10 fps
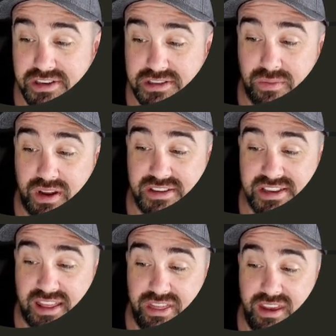So we're going to
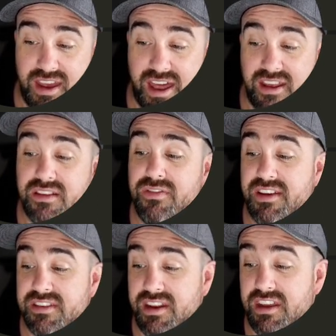set the NS
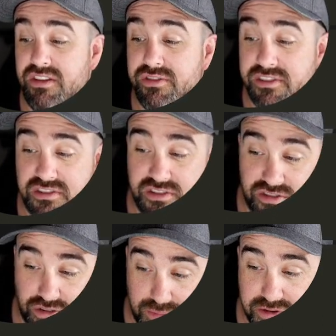face ID uses
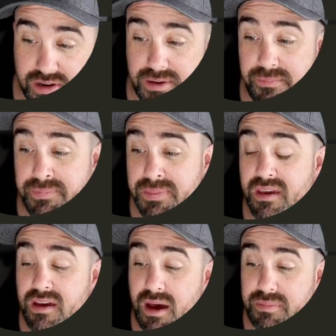description,
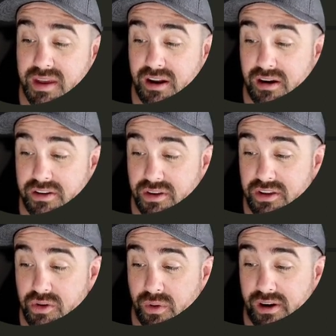update our
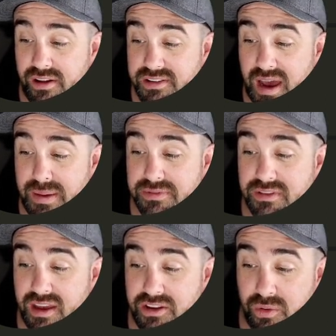URL types
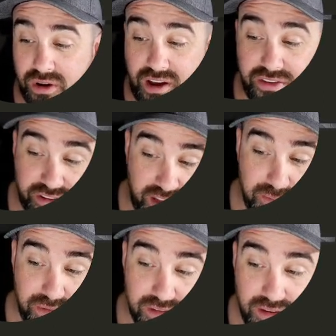and URL
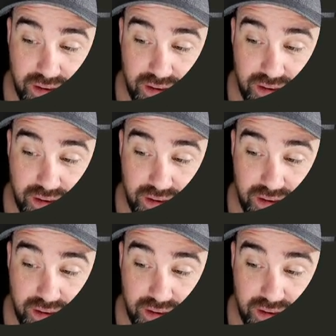schemes.